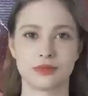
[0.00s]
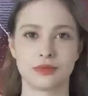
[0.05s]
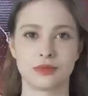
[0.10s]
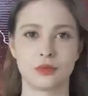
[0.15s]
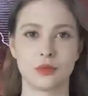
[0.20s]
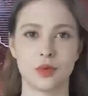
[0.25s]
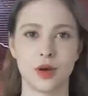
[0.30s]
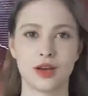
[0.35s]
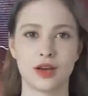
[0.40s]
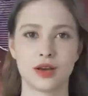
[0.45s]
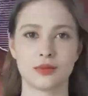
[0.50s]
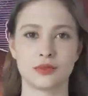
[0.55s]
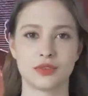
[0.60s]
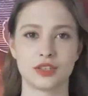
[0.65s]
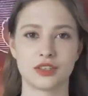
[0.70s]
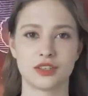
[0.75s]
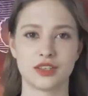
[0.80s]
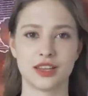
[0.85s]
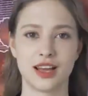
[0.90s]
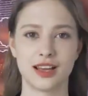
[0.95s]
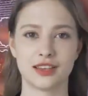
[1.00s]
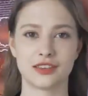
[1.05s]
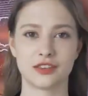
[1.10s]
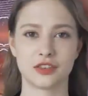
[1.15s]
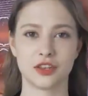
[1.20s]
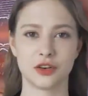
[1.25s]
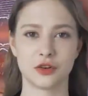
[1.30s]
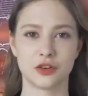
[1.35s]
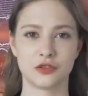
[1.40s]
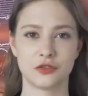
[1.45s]
work ethic,
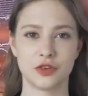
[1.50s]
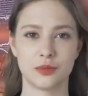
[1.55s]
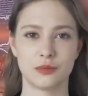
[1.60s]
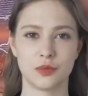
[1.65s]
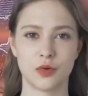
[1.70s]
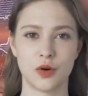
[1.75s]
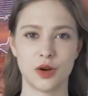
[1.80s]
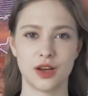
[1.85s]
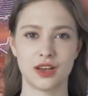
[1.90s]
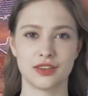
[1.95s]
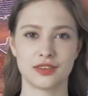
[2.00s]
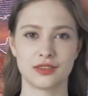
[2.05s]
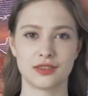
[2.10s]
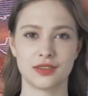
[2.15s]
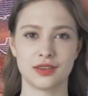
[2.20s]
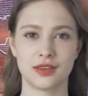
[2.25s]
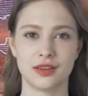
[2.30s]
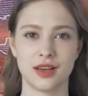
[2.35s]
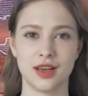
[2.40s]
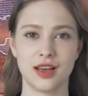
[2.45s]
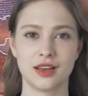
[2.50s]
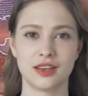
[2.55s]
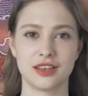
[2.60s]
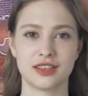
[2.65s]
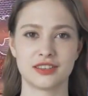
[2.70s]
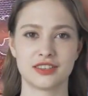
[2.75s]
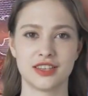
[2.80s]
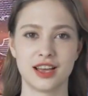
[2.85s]
emphasizing that